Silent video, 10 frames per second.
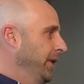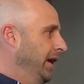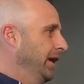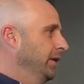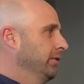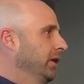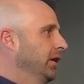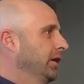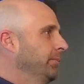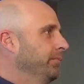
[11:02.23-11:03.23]
And
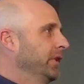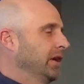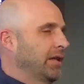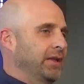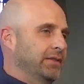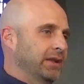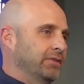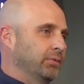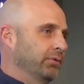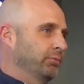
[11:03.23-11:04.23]
I think
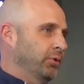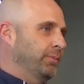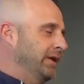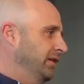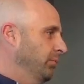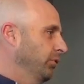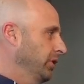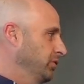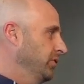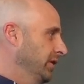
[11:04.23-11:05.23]
that's what makes him
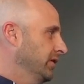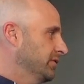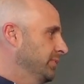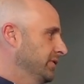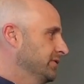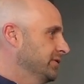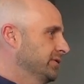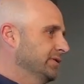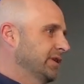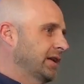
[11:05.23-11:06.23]
really unique in this
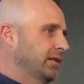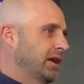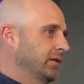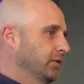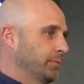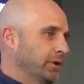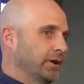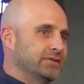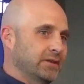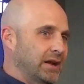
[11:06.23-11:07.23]
business. He's got a lot of
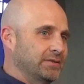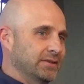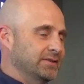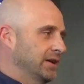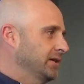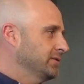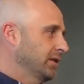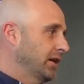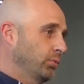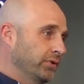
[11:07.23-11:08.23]
experience, a lot of success, a
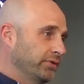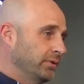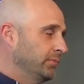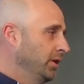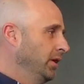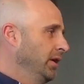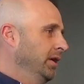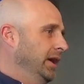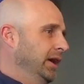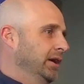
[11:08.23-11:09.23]
lot of wisdom.
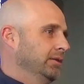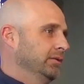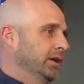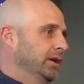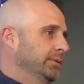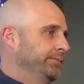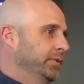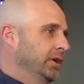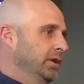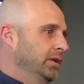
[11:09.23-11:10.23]
And
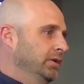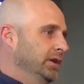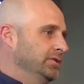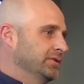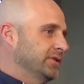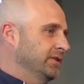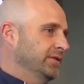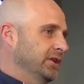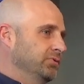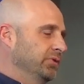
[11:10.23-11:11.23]
he just
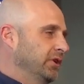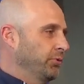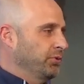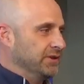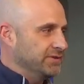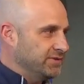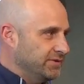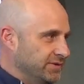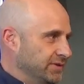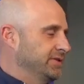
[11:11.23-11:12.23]
continually, through
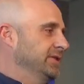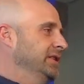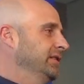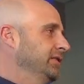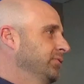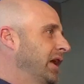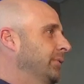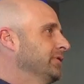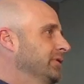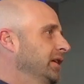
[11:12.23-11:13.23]
consistency is what I
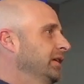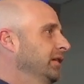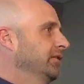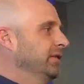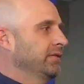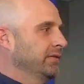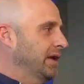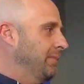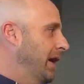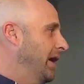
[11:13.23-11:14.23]
would say, is he's the
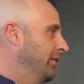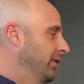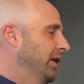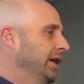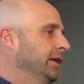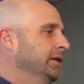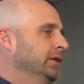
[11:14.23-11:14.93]
same guy every day.